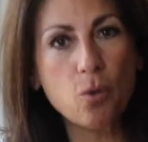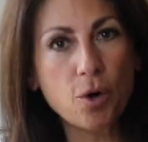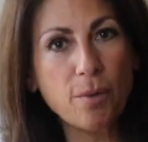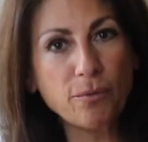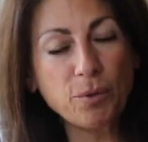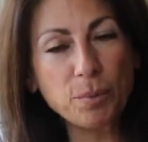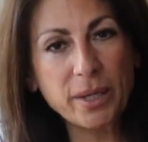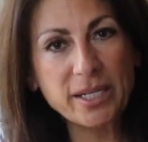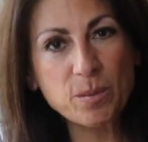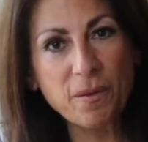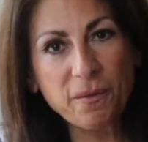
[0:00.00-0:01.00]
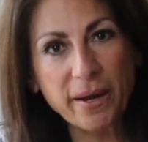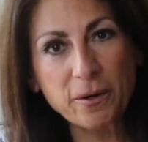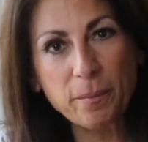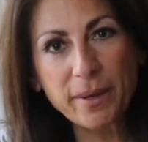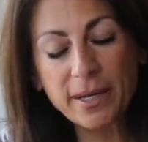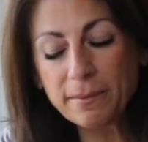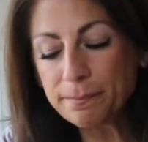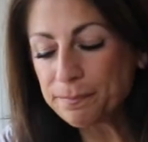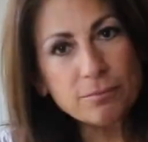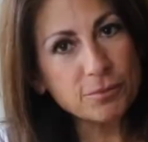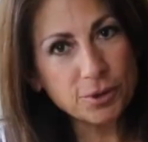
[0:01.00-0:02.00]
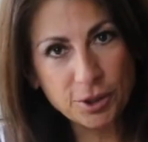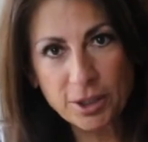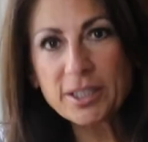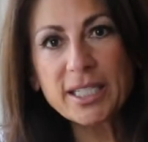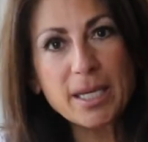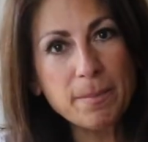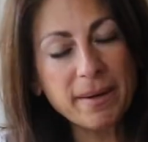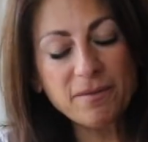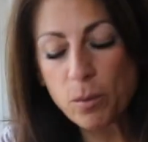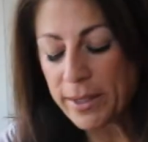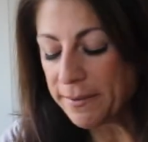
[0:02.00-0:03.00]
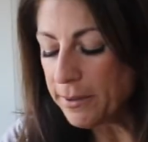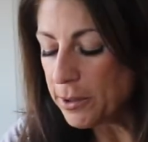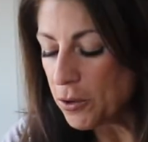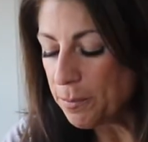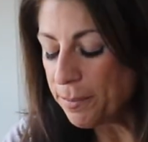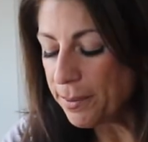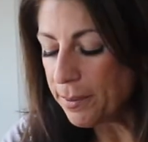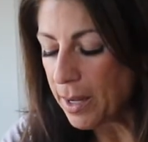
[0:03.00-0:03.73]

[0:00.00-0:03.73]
hormone replacement therapy, just to keep everyone in the loop.